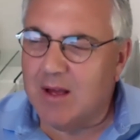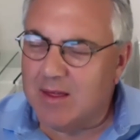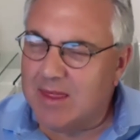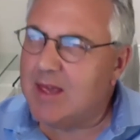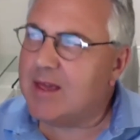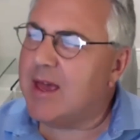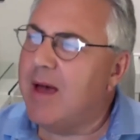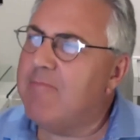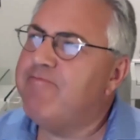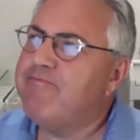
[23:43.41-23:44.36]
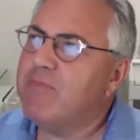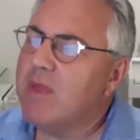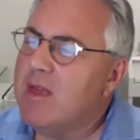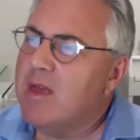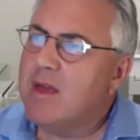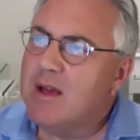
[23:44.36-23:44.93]
I think um,
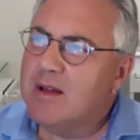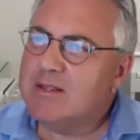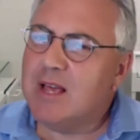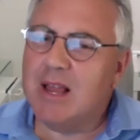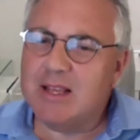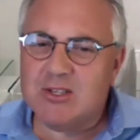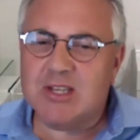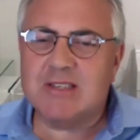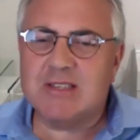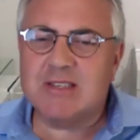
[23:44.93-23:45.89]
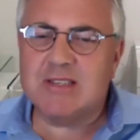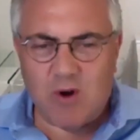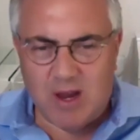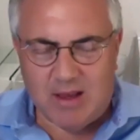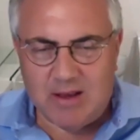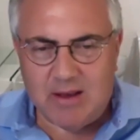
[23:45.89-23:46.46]
so. Let's just
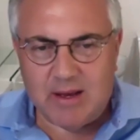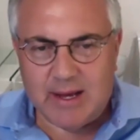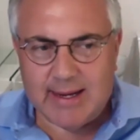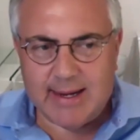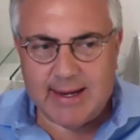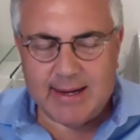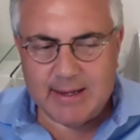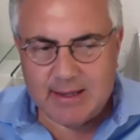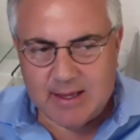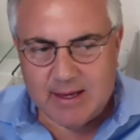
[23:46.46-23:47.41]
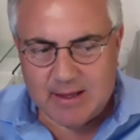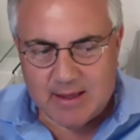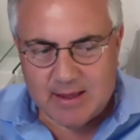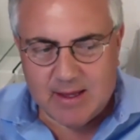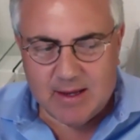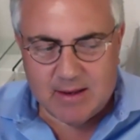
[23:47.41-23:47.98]
agree uh, that
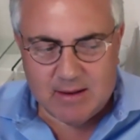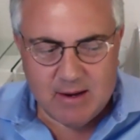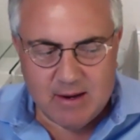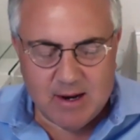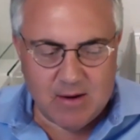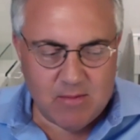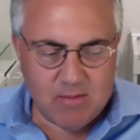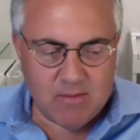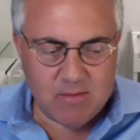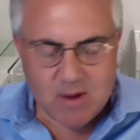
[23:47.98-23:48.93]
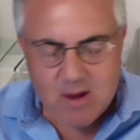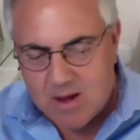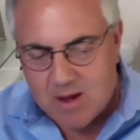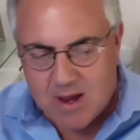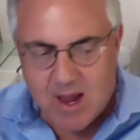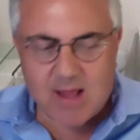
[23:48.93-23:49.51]
that you know,
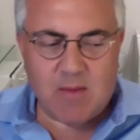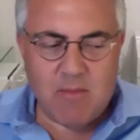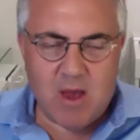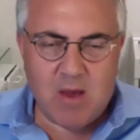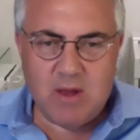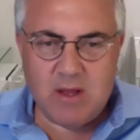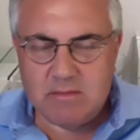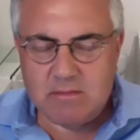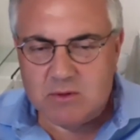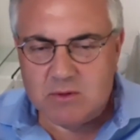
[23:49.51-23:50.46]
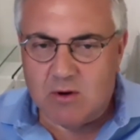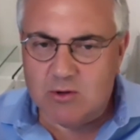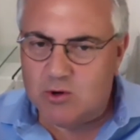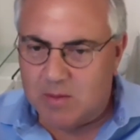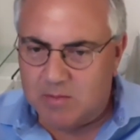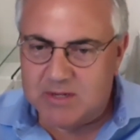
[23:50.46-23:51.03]
at the moment, Donald
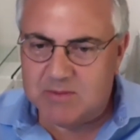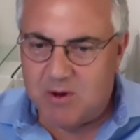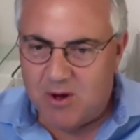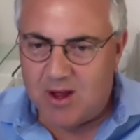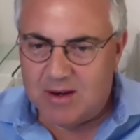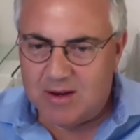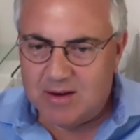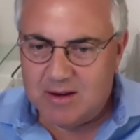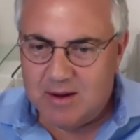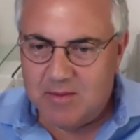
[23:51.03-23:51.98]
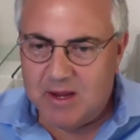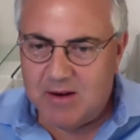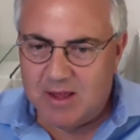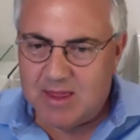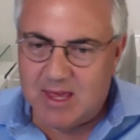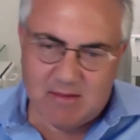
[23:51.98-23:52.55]
Trump is behind. I mean,
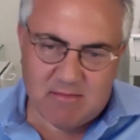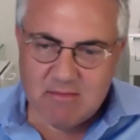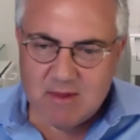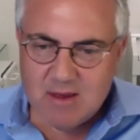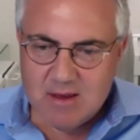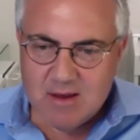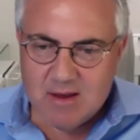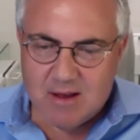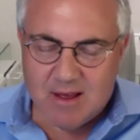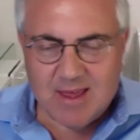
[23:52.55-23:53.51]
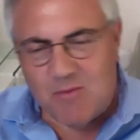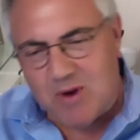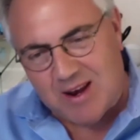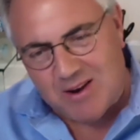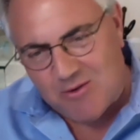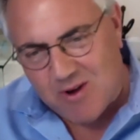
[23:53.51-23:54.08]
I think I think we
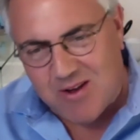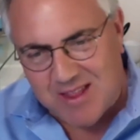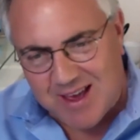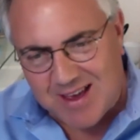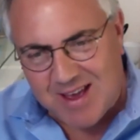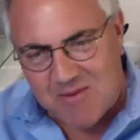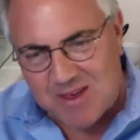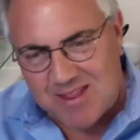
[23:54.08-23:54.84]
can agree on that, can't we?